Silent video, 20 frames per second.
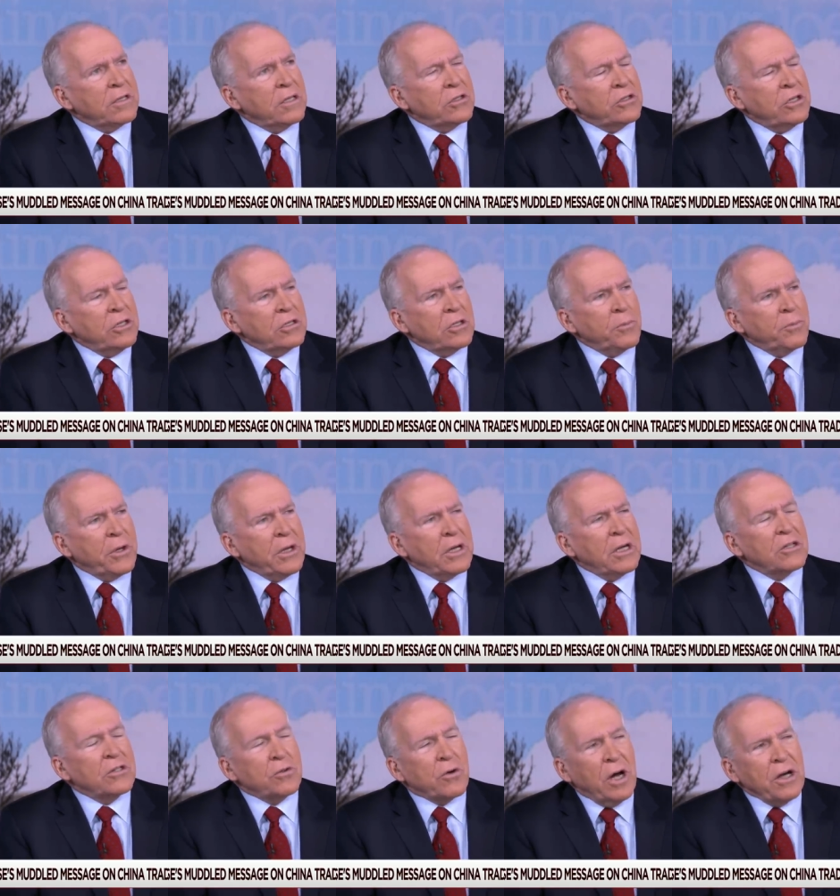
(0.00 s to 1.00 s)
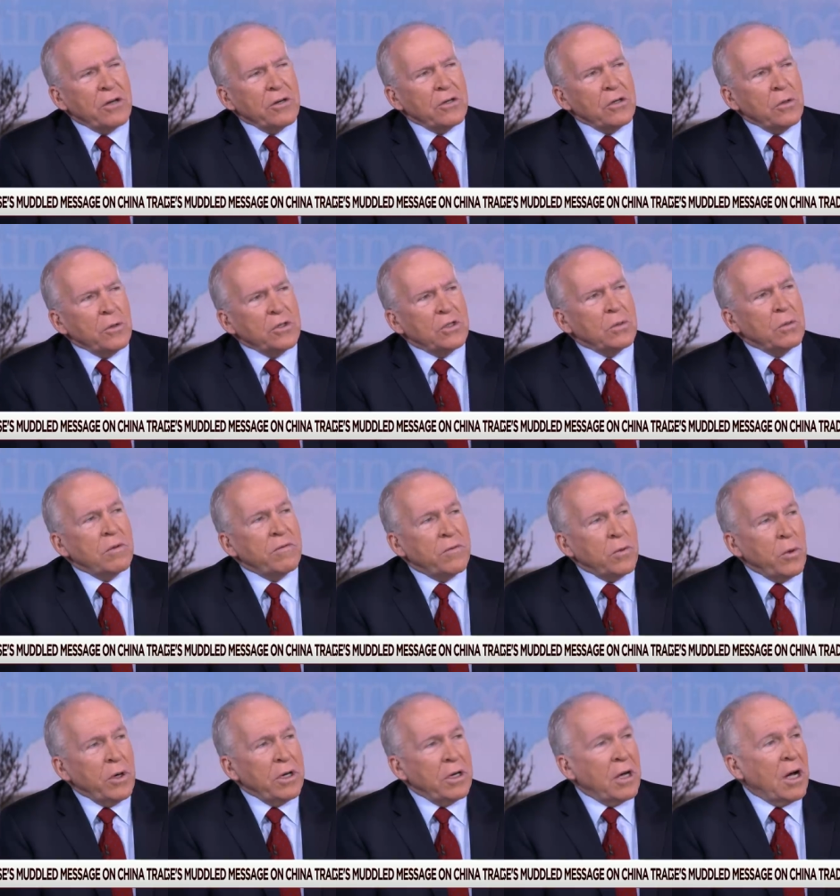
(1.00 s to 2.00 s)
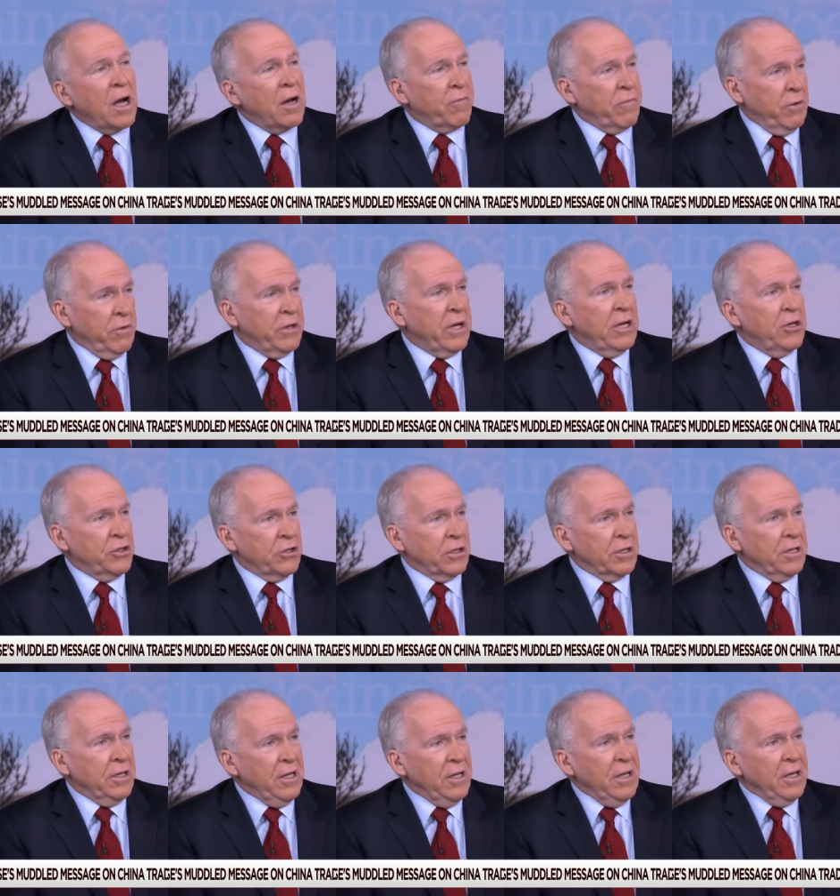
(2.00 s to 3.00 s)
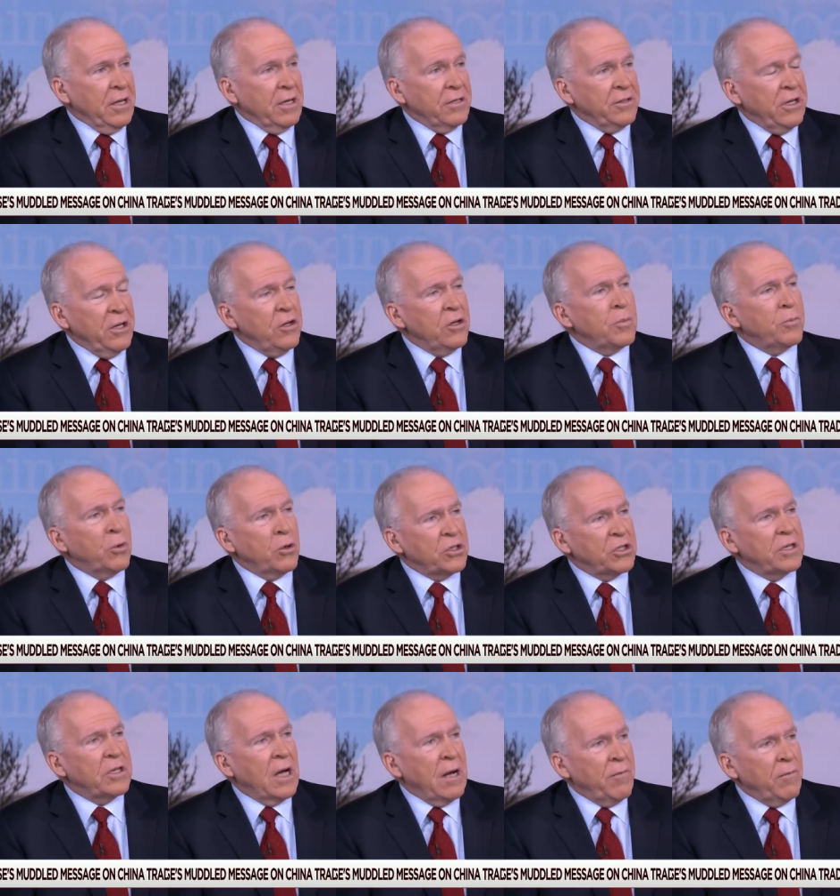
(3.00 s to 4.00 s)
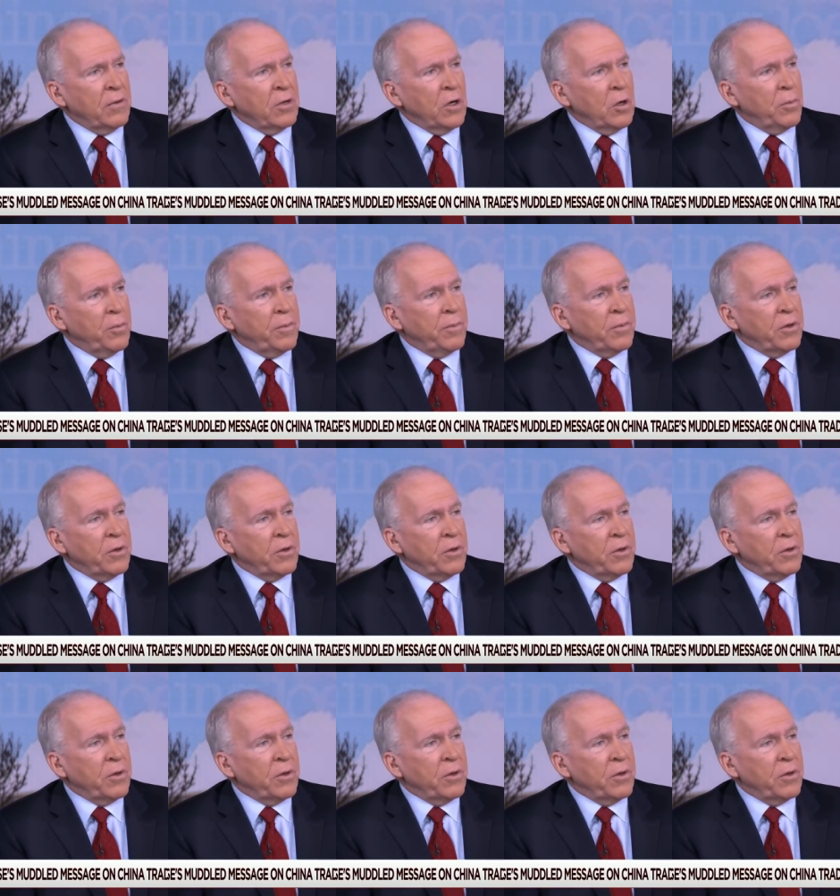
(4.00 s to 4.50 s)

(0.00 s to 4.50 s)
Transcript: that Xi Jinping has tried to do is to avoid confrontation, continue to push the envelope.